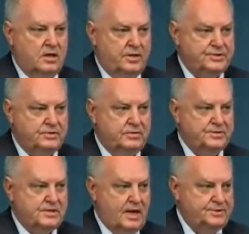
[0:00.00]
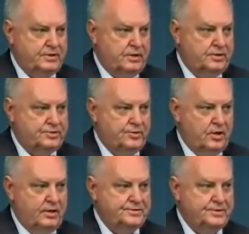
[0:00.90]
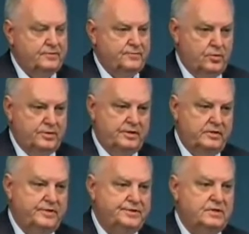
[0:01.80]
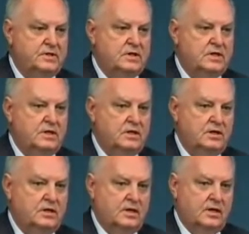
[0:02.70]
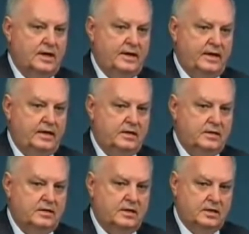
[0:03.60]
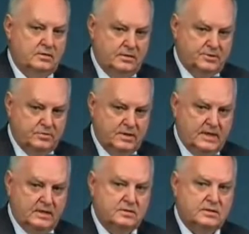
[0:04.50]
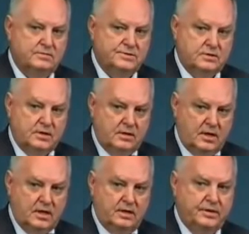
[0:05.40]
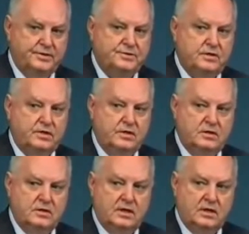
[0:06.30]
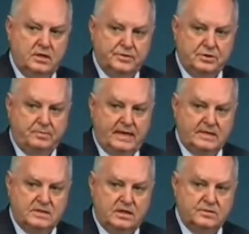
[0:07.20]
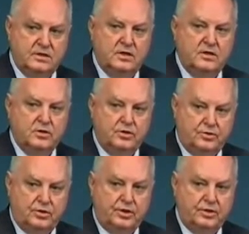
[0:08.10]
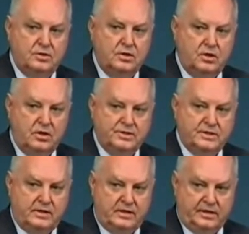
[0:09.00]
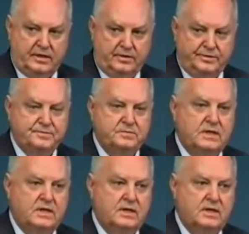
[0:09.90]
Also, I was a top secret control officer for the division. I had a crypto account. I was an account custodian, and I also passed out nuclear launch authenticators.